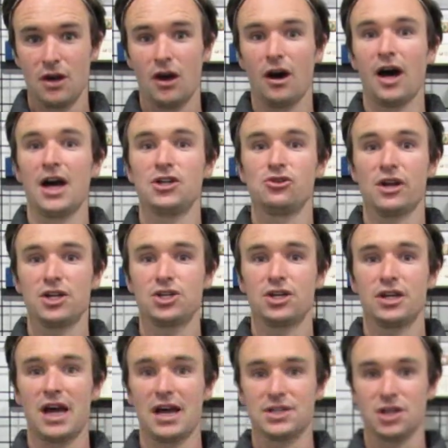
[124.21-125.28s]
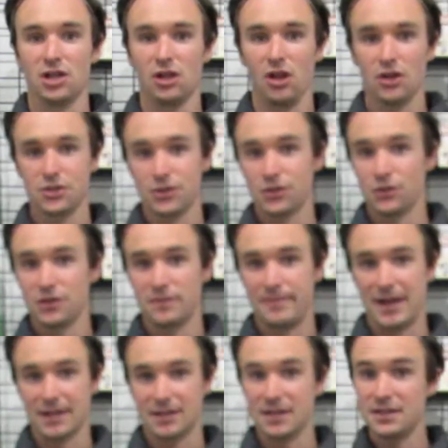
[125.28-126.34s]
Hydration has a lot to do with
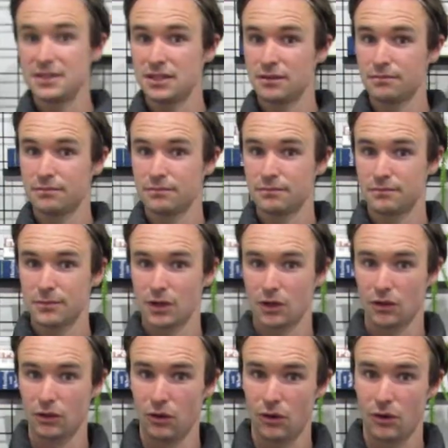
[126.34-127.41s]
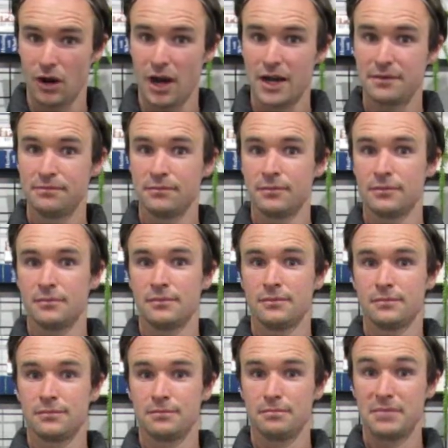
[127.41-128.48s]
magnesium, chloride,
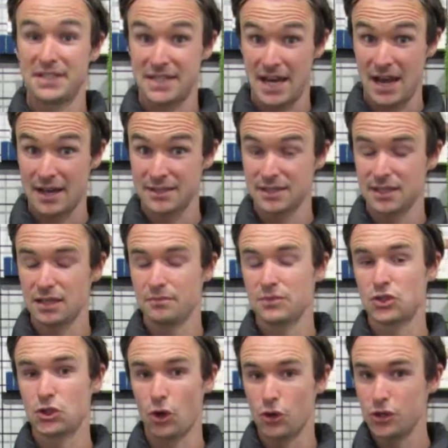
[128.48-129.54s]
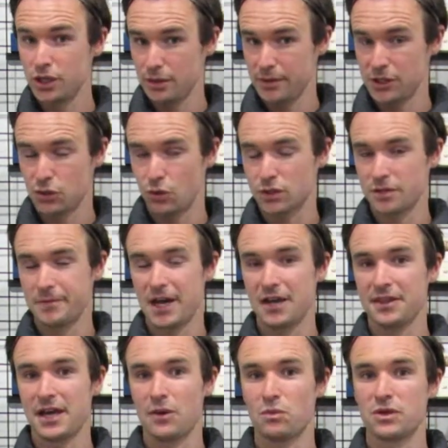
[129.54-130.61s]
potassium, sodium. I talked
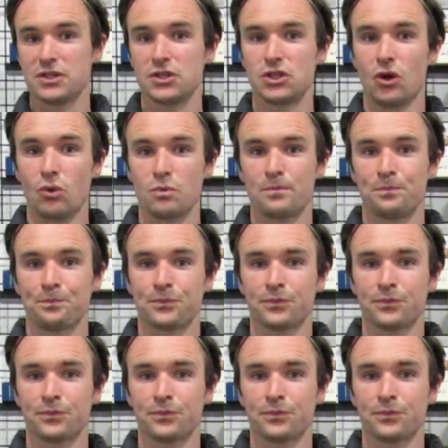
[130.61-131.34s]
about that with salt.